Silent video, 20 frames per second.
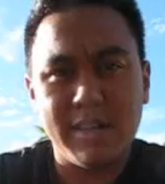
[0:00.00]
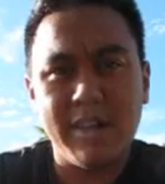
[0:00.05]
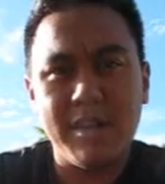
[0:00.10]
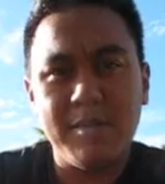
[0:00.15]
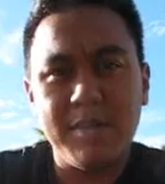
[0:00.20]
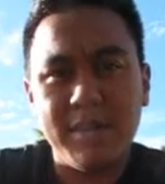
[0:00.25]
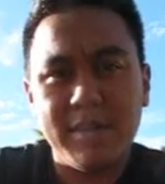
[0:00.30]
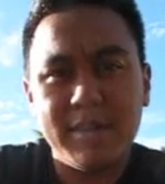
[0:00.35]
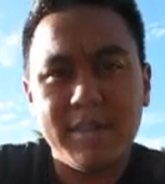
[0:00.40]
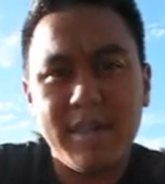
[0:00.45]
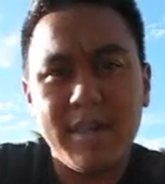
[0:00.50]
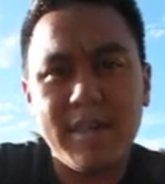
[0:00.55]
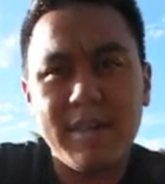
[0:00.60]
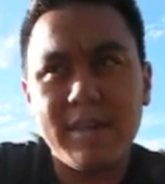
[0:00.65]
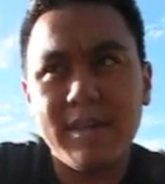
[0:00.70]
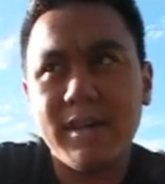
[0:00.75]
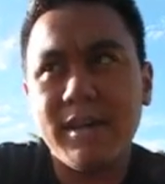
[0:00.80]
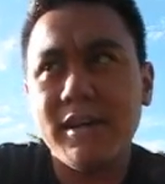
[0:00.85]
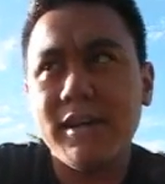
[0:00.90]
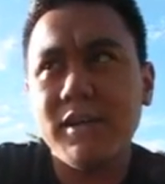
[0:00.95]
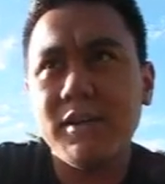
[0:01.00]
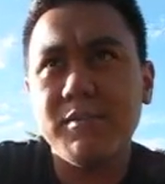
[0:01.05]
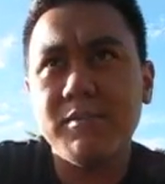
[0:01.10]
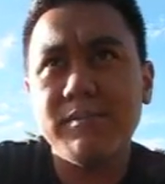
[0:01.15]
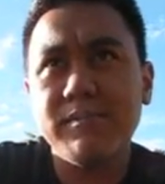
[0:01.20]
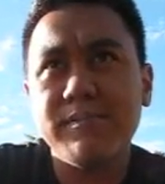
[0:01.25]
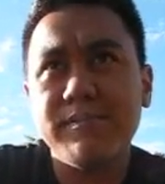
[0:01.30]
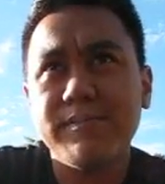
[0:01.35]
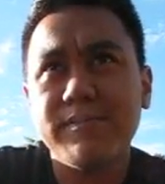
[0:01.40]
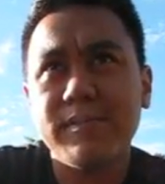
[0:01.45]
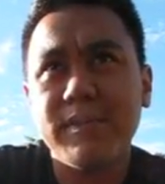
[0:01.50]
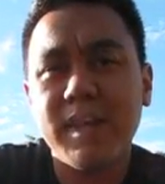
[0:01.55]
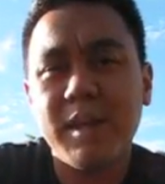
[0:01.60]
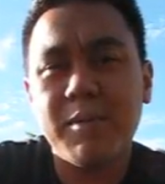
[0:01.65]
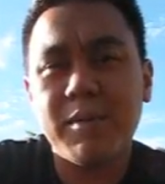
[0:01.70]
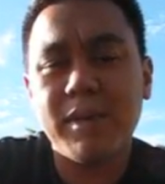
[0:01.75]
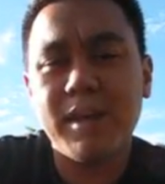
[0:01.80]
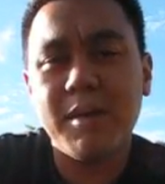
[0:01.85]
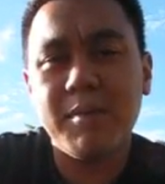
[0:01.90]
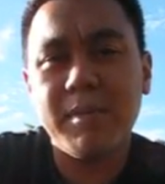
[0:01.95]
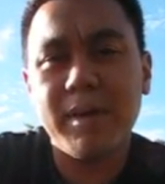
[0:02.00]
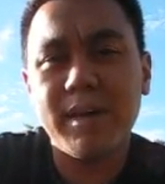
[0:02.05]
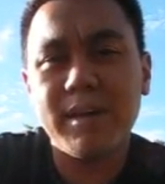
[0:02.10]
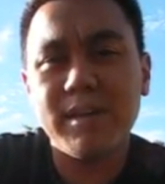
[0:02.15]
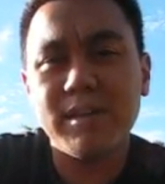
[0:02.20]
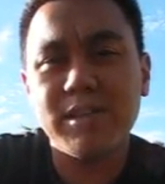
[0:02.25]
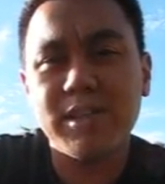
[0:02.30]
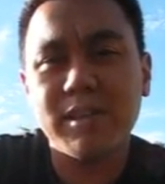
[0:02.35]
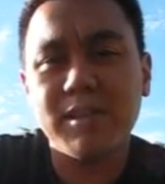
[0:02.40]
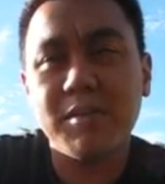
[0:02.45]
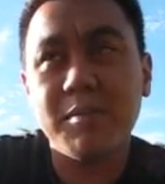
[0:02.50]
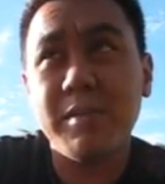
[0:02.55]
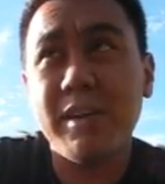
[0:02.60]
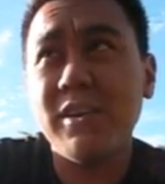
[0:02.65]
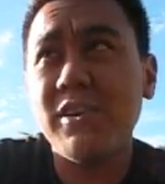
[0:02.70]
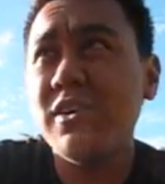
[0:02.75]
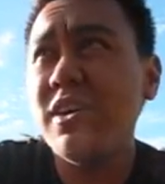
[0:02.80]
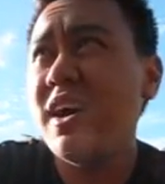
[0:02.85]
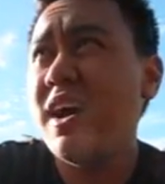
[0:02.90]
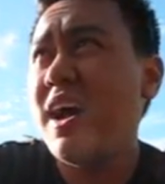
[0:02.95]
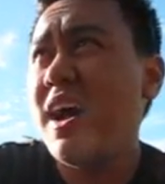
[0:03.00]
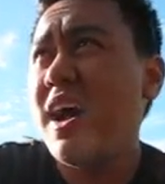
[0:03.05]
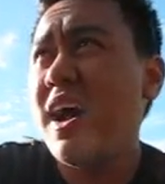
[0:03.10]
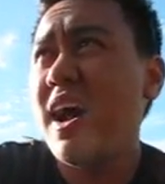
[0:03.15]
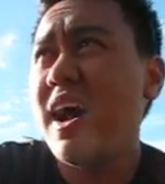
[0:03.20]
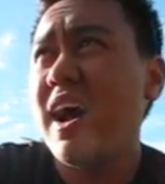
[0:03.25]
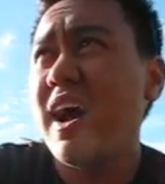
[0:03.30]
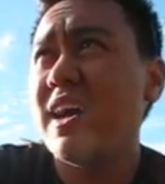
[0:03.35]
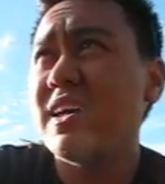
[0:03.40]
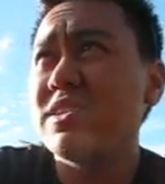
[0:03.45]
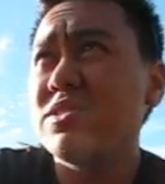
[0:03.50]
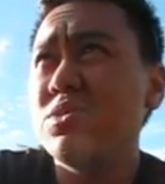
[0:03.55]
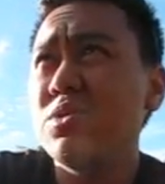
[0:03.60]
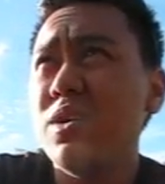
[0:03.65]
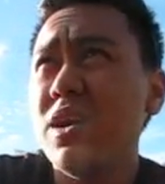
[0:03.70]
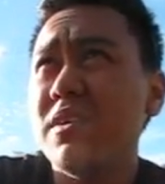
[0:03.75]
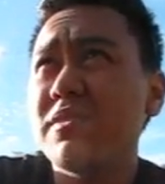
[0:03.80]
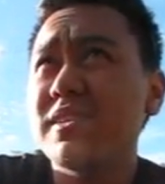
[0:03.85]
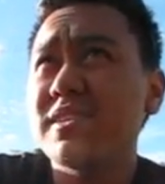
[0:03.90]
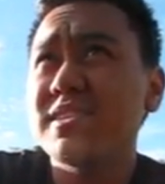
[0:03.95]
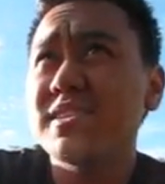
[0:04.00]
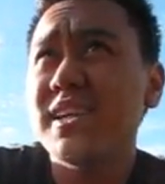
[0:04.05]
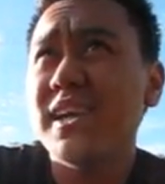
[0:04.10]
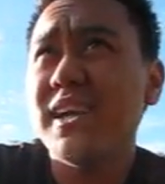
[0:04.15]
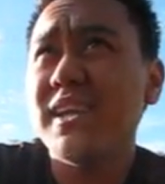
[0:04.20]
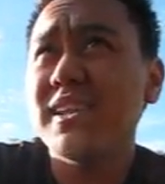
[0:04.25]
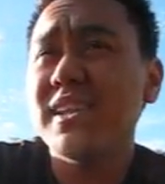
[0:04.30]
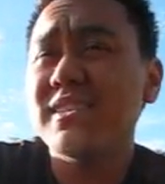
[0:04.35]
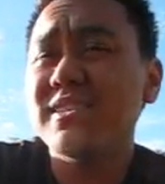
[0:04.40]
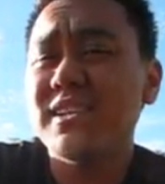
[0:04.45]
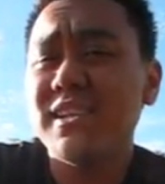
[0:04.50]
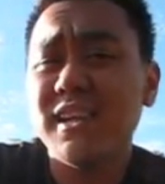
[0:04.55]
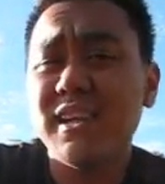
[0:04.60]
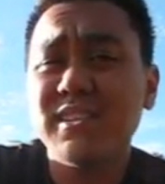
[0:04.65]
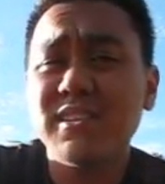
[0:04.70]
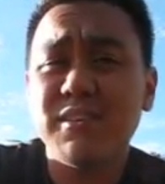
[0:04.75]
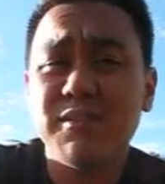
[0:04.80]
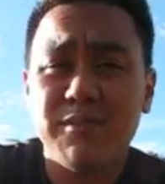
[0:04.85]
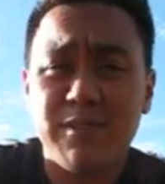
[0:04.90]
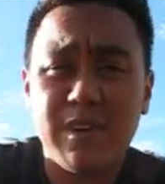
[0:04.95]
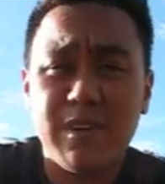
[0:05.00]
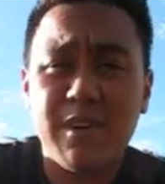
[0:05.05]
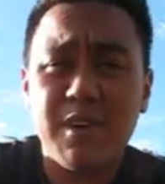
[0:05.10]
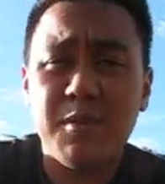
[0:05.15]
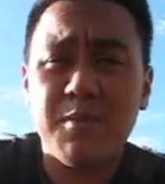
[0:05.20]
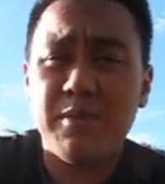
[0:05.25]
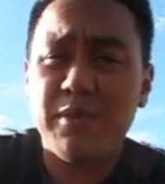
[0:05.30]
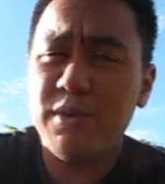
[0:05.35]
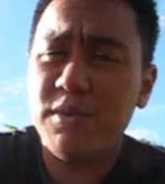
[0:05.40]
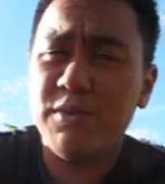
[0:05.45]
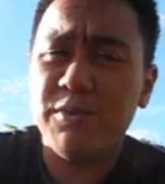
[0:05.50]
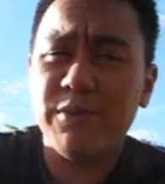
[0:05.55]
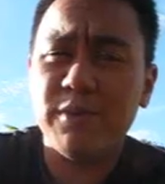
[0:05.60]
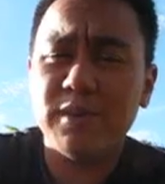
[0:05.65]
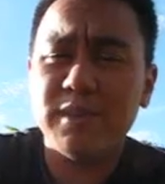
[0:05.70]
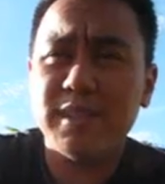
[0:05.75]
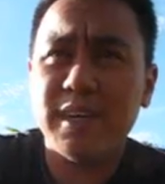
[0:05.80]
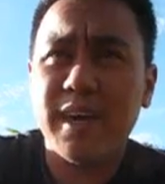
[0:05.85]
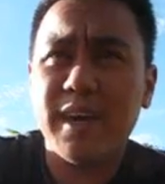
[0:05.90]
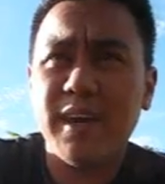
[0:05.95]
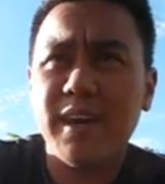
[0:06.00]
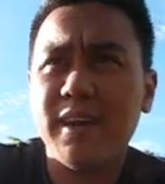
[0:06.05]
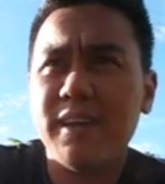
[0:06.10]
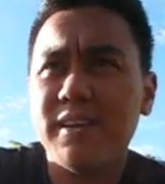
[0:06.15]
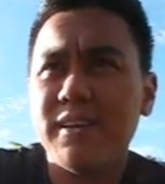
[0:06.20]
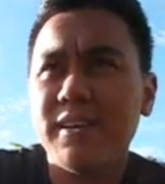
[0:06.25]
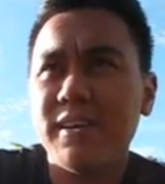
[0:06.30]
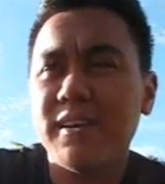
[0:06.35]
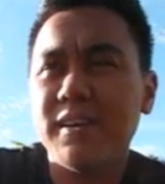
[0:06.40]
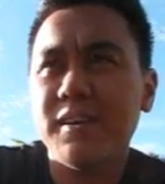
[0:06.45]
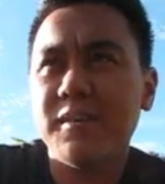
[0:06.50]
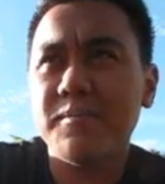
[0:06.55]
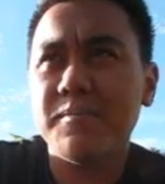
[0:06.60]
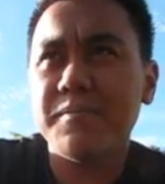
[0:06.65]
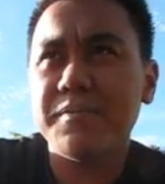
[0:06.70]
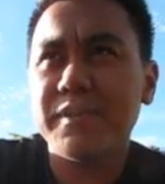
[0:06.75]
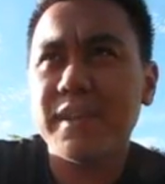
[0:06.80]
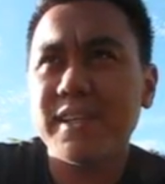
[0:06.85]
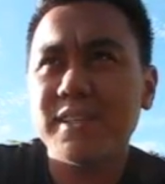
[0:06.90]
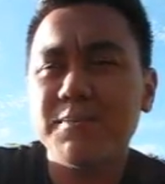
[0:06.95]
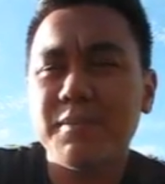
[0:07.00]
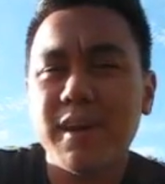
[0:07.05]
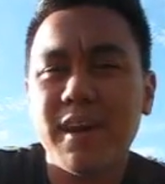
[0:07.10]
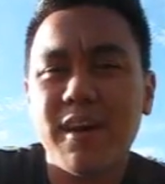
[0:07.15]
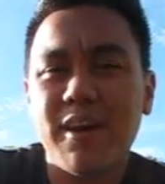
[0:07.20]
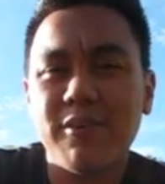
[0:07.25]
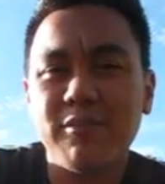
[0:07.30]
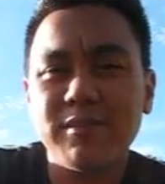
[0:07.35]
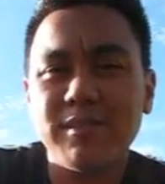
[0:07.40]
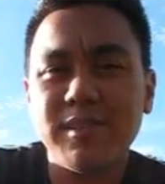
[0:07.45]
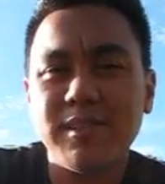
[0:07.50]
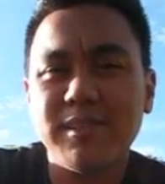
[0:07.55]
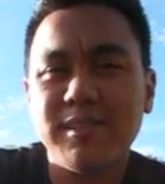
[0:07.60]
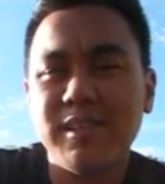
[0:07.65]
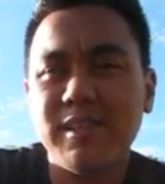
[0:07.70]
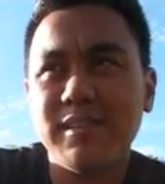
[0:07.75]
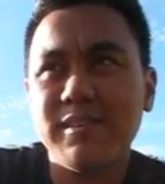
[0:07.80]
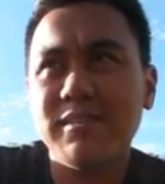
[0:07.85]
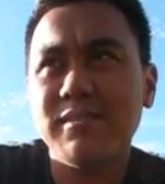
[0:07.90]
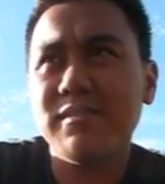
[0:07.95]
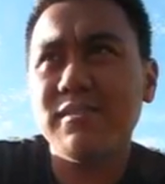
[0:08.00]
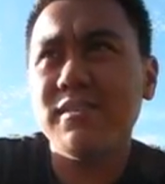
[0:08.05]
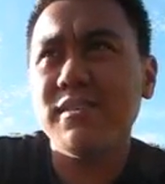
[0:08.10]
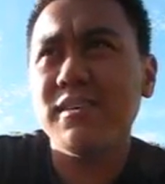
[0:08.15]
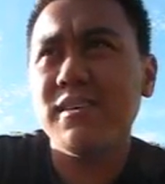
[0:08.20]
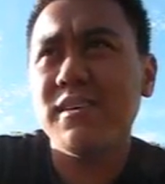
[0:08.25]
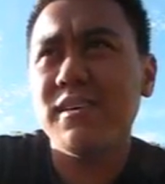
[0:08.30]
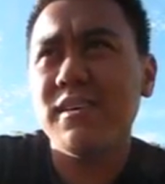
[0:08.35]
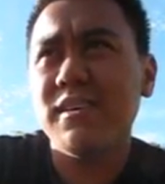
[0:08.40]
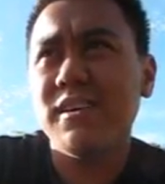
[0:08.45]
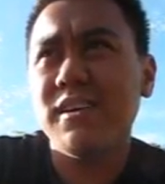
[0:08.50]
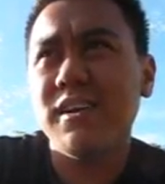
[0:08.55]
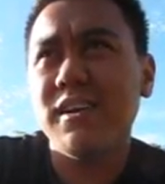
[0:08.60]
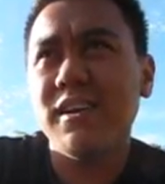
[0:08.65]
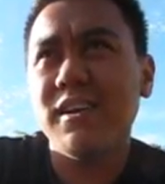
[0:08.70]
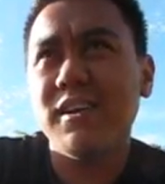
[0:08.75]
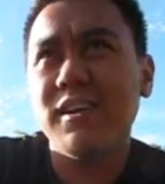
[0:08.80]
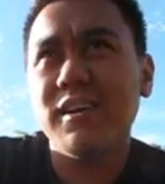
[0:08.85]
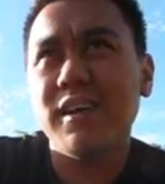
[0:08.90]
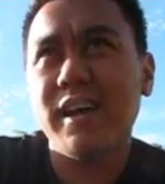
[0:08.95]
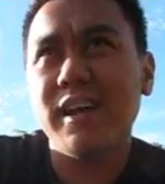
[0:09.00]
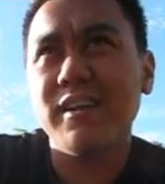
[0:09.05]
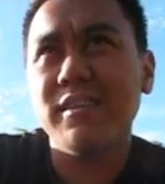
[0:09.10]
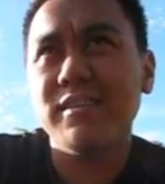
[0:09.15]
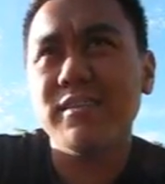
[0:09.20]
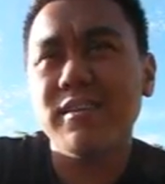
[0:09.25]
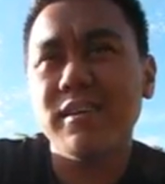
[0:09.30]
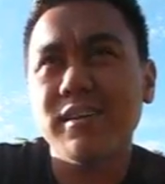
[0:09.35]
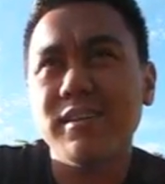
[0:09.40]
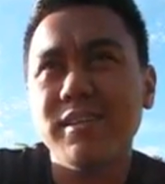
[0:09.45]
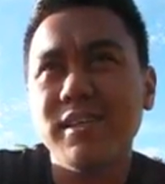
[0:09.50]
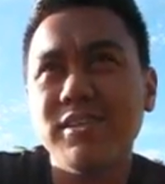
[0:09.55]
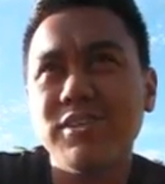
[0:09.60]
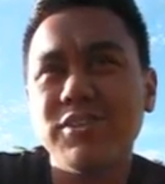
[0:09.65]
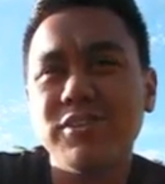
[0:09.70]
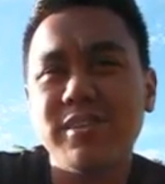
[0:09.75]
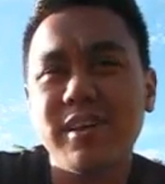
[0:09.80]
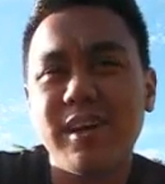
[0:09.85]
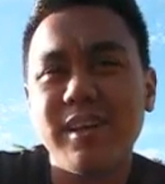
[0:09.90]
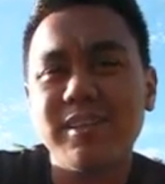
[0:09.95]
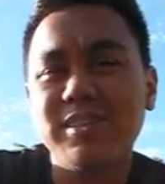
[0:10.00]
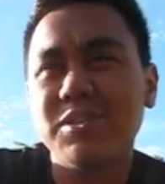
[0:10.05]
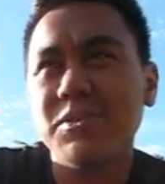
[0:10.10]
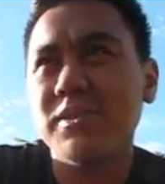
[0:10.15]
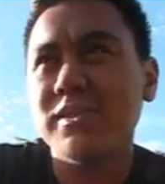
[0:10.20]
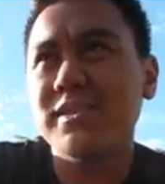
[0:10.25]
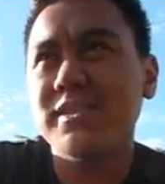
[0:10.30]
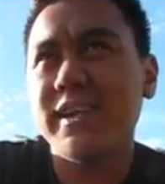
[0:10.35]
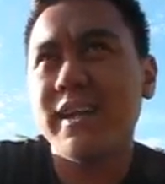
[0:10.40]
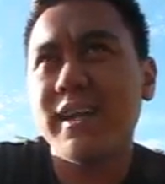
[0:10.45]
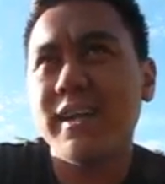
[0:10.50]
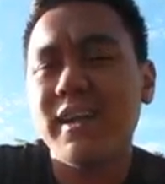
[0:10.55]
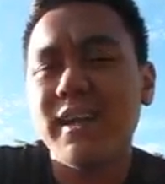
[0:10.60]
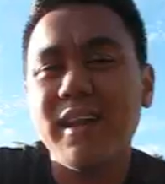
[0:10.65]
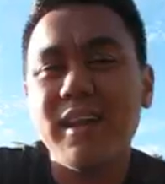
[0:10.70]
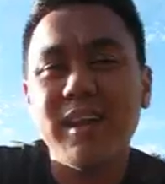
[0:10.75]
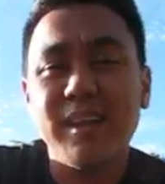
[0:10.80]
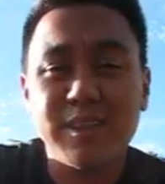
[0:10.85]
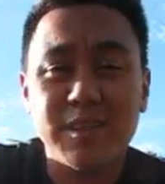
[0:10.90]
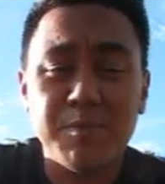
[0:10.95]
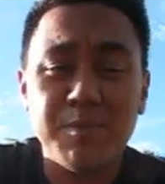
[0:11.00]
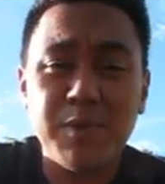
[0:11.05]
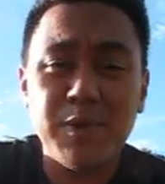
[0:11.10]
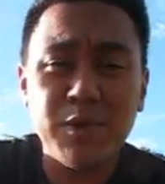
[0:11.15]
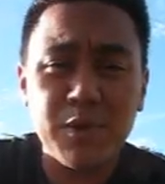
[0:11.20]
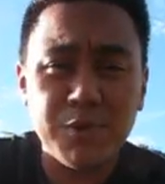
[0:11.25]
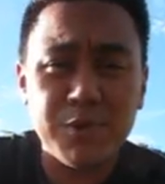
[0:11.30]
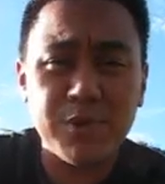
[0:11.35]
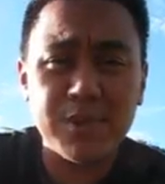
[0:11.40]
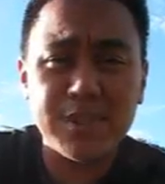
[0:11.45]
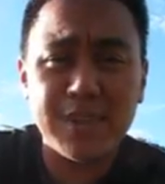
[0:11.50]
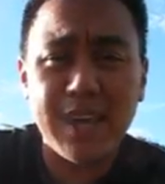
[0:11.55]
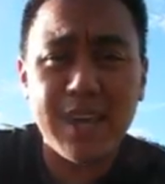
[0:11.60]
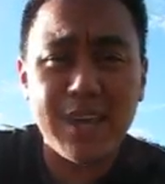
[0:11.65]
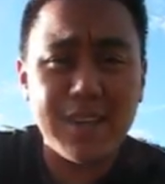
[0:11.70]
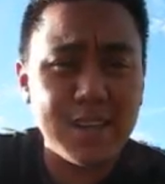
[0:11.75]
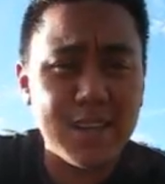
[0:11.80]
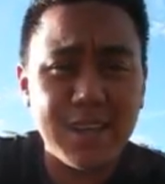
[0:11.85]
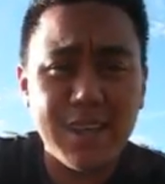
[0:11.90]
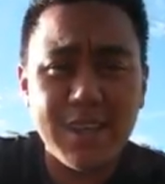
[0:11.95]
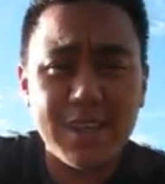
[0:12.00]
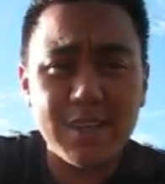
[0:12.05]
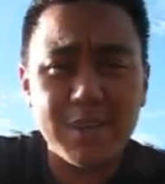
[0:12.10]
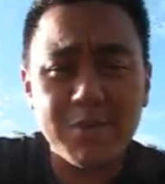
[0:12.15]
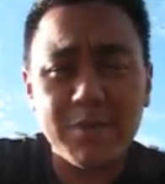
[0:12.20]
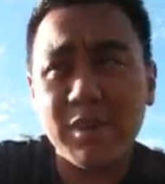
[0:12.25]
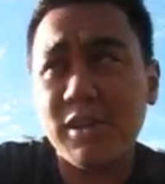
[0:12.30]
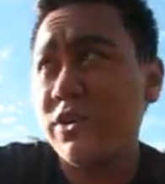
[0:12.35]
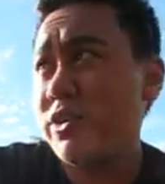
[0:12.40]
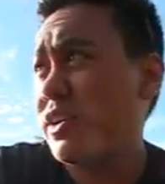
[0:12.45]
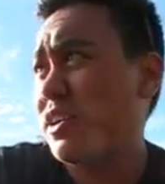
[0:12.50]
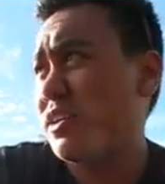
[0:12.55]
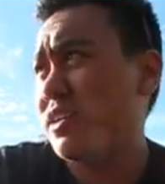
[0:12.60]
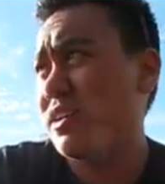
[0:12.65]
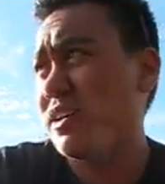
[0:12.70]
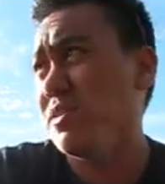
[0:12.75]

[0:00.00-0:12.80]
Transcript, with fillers: Sorry about that. Um, neighbor came by to check the mail. I do have to say that today is a very beautiful day, and uh, as my ROTC uh, uh, teacher in high school would say, it's a beautiful day in the land of aloha.